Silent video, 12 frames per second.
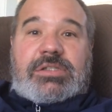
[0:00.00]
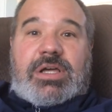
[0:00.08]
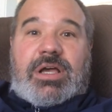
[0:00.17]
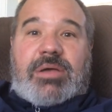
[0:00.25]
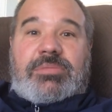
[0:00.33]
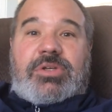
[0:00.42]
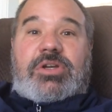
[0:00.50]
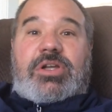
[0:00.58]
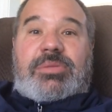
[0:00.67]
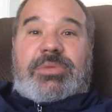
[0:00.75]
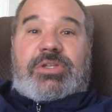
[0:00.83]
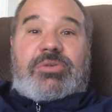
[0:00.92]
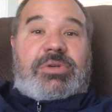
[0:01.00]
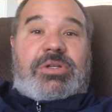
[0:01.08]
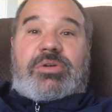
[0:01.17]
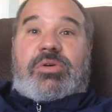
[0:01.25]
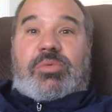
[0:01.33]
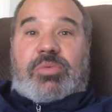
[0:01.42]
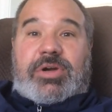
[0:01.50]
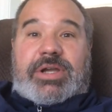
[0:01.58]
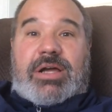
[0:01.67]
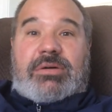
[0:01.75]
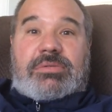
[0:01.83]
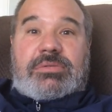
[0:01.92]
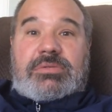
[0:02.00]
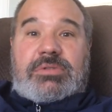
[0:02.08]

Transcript: you're going to be doing a workout.